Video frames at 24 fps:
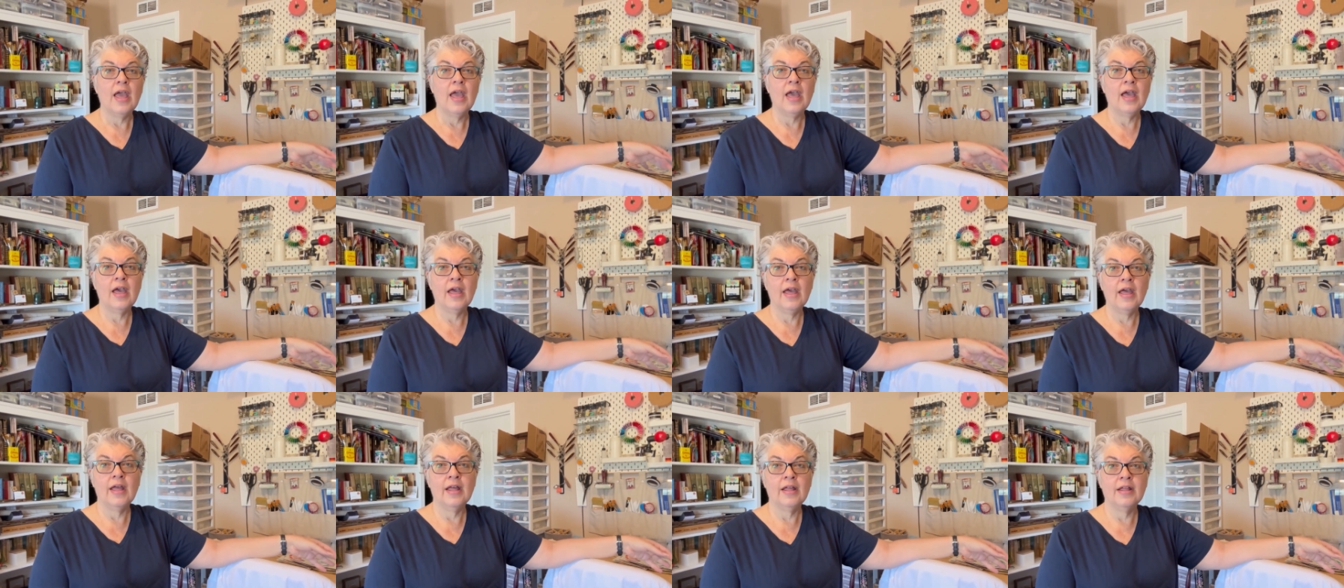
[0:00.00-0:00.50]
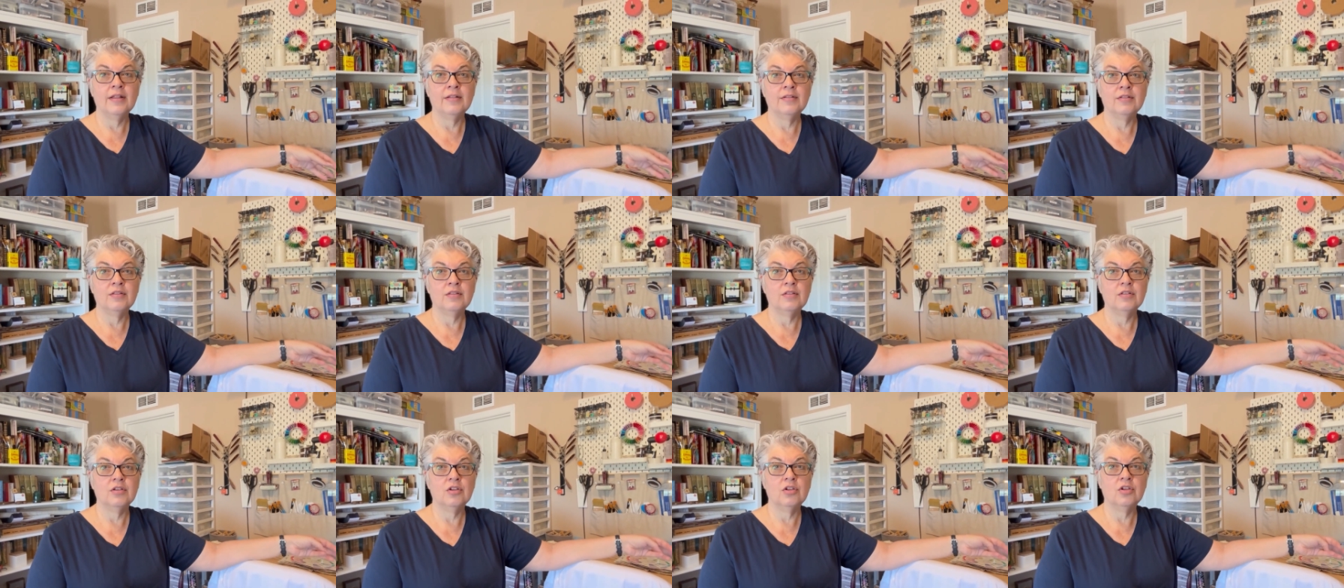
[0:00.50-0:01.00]

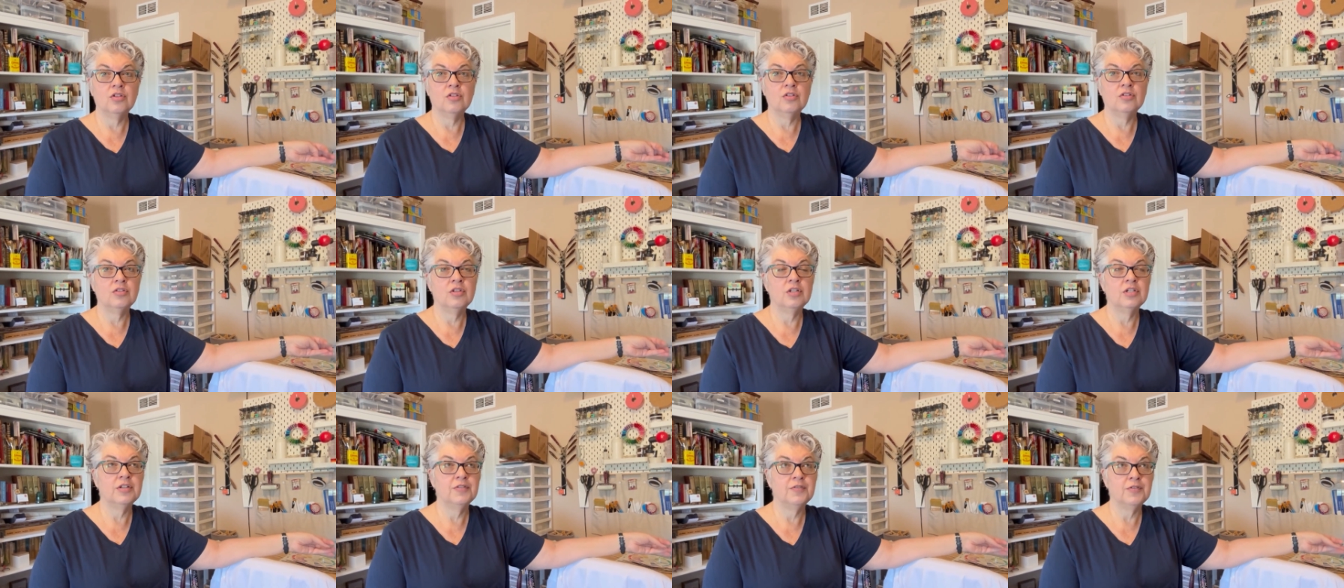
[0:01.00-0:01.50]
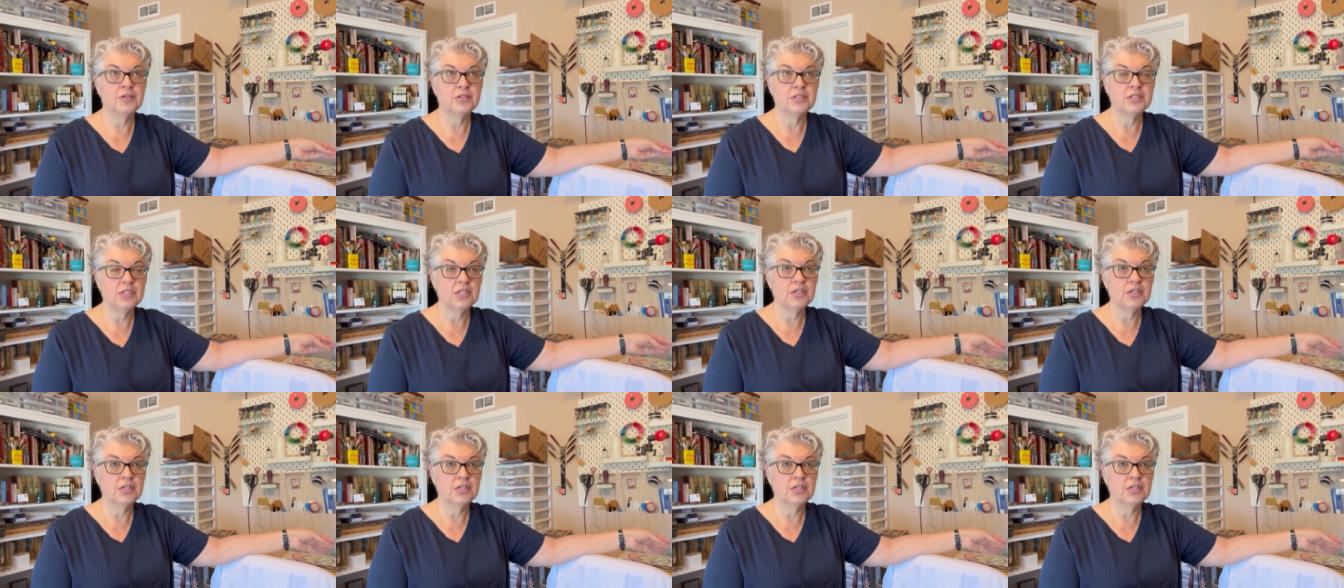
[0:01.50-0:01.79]
and the different